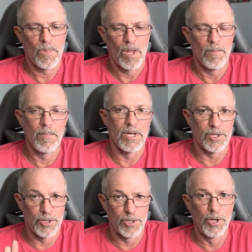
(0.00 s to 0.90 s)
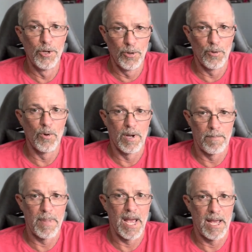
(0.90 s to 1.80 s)
but 2
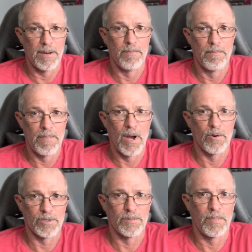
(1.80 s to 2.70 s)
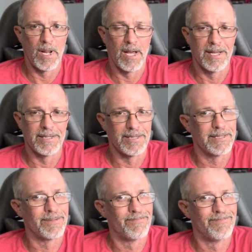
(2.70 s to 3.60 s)
bad power supplies,